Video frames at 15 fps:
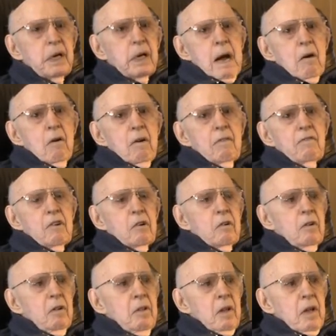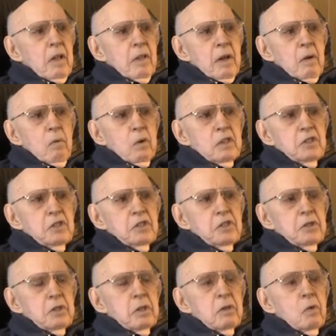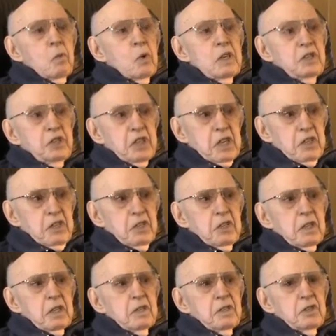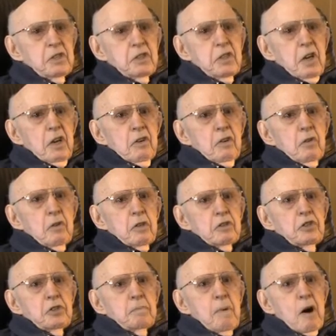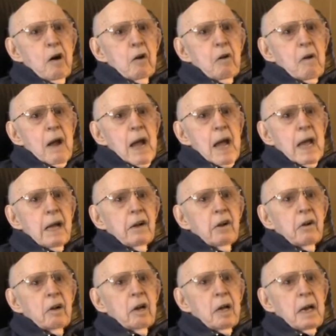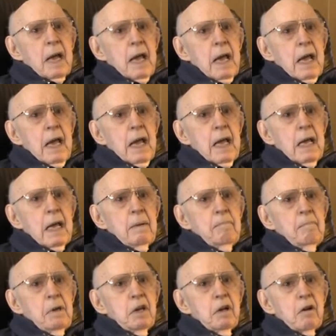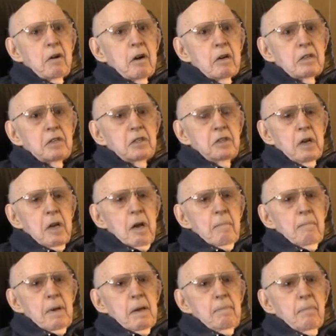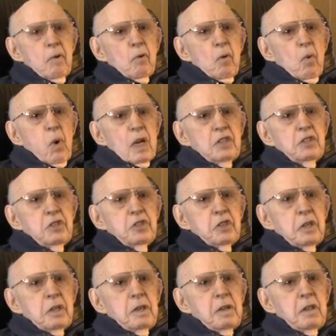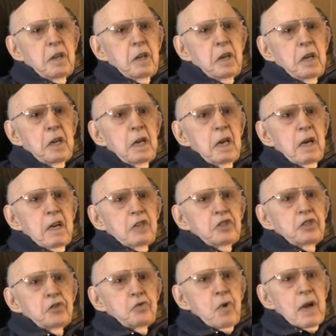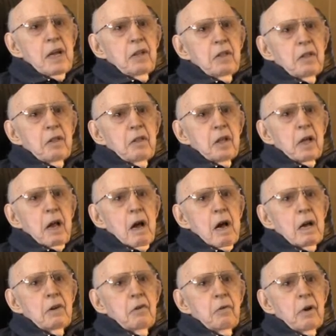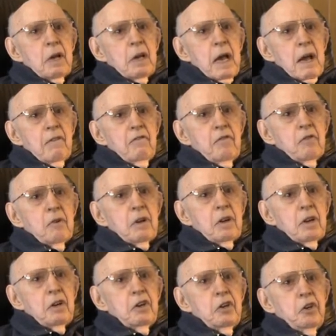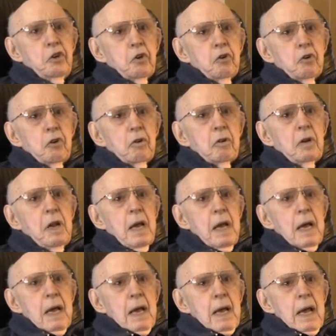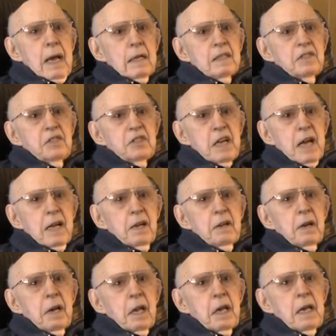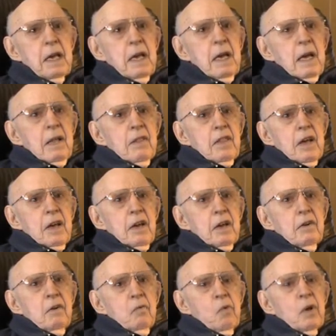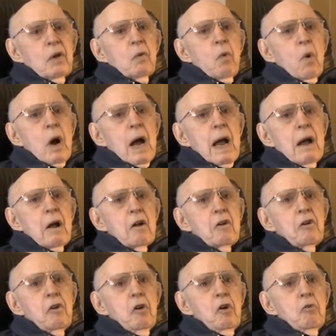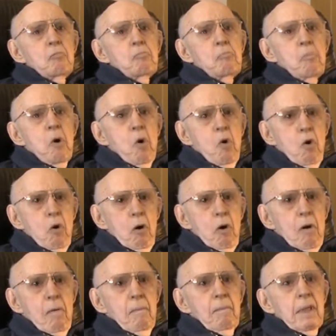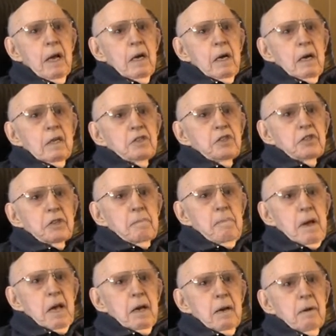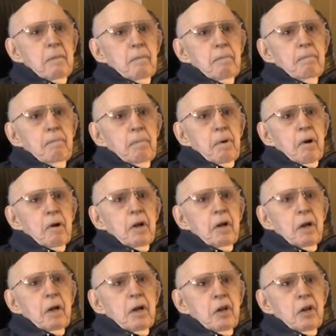However, there was resistance to the smaller aggregate, because people questioned the strength of the concrete after it had cured, and secondly, that it required more cement per